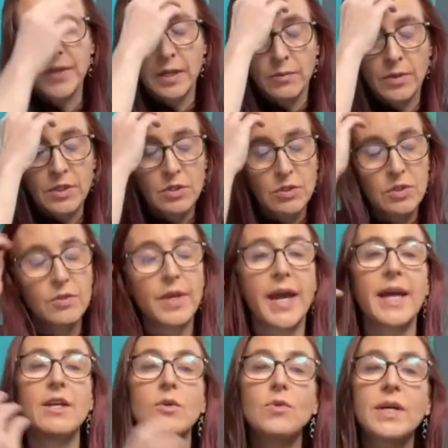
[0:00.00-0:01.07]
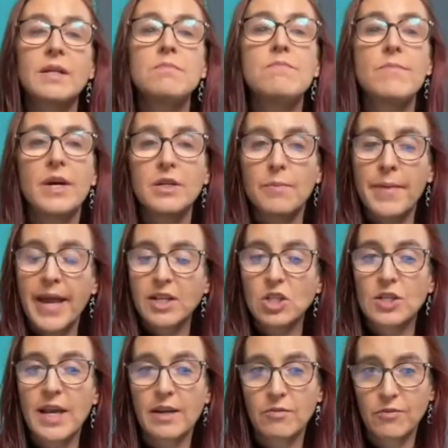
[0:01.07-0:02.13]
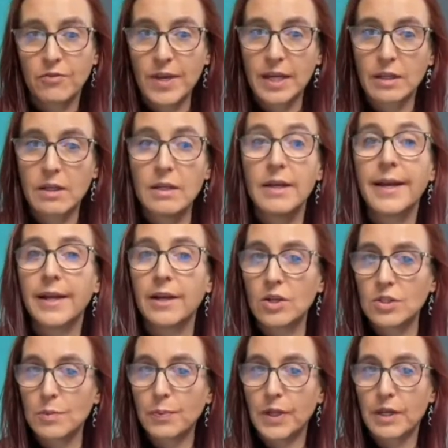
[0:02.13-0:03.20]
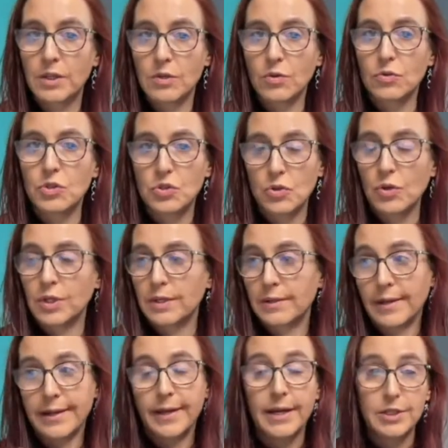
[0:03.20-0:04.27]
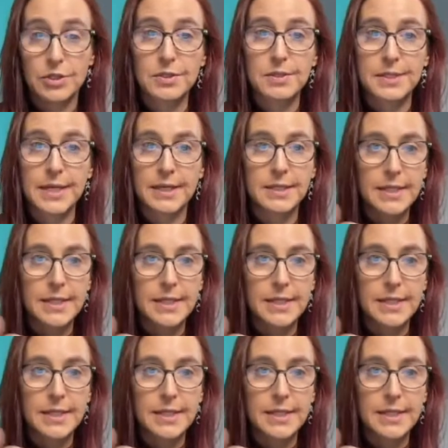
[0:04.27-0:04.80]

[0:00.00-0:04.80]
When you do that, you can match that feel and also play the notes short, like I just did.